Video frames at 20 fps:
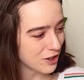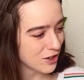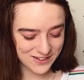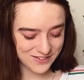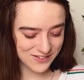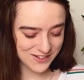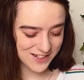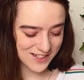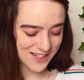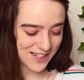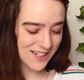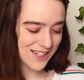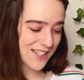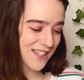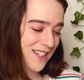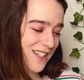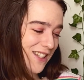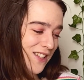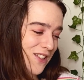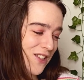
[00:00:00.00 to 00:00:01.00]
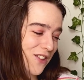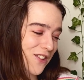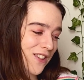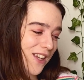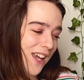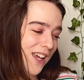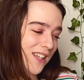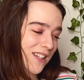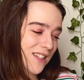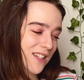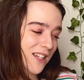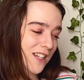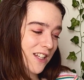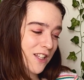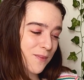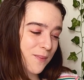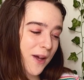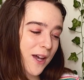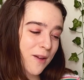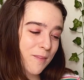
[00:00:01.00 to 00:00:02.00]
The first sentence is so nice. It
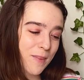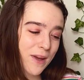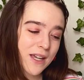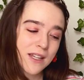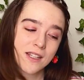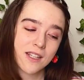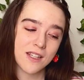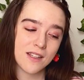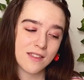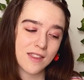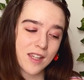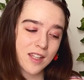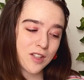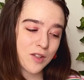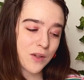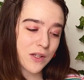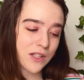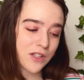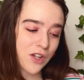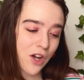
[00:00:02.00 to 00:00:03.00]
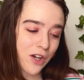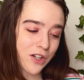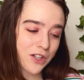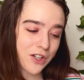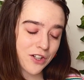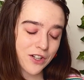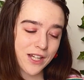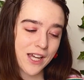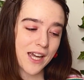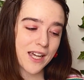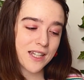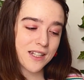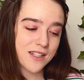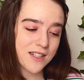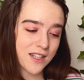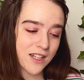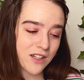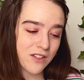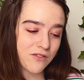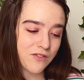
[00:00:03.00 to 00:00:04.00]
is my opinion that you cannot create
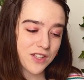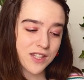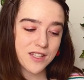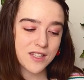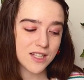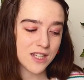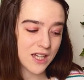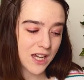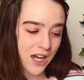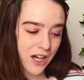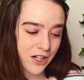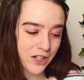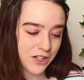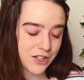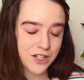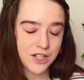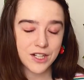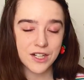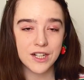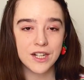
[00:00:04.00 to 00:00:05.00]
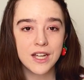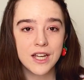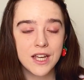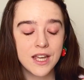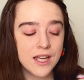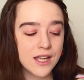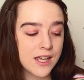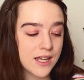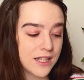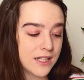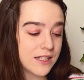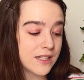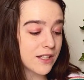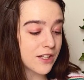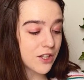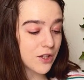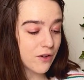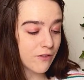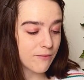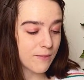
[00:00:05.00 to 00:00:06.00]
a convincing character until
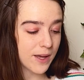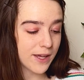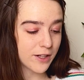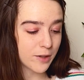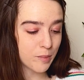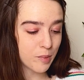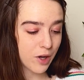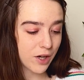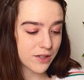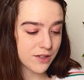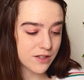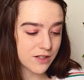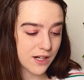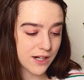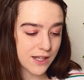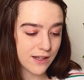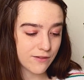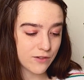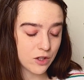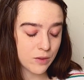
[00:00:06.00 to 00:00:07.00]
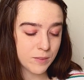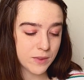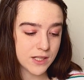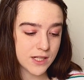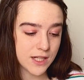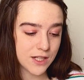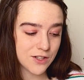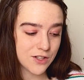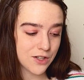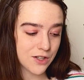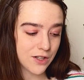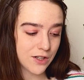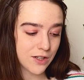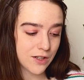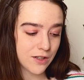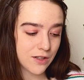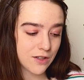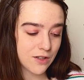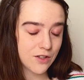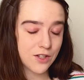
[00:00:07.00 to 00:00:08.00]
you have made a broad study of human nature,
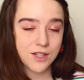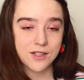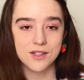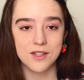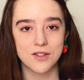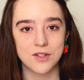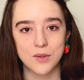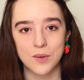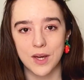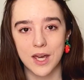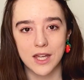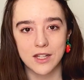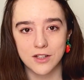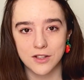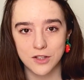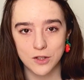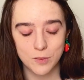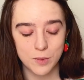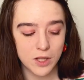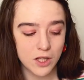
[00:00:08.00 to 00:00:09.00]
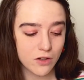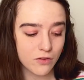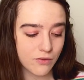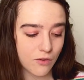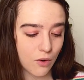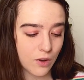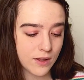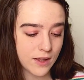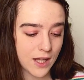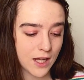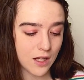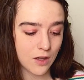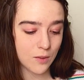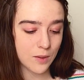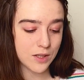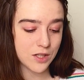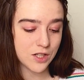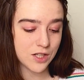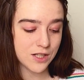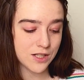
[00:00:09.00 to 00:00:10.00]
just as you cannot speak a foreign
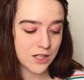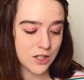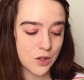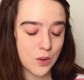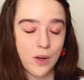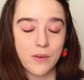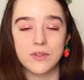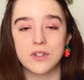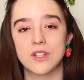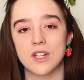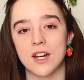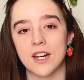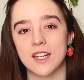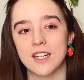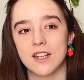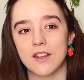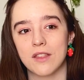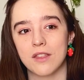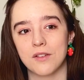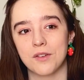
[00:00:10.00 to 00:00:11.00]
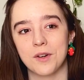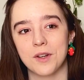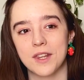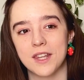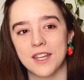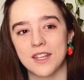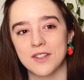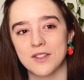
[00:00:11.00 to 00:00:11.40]
language until you have studied it thoroughly.